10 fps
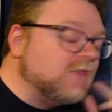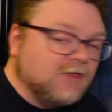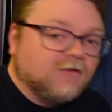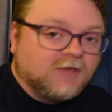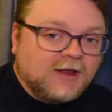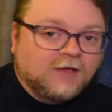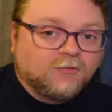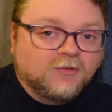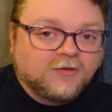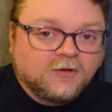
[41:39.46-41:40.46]
This
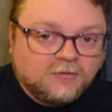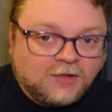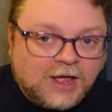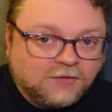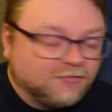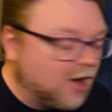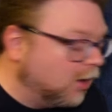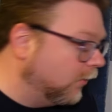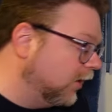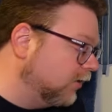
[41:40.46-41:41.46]
connects with the line
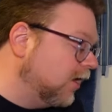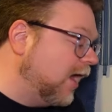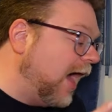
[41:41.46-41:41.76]
following it.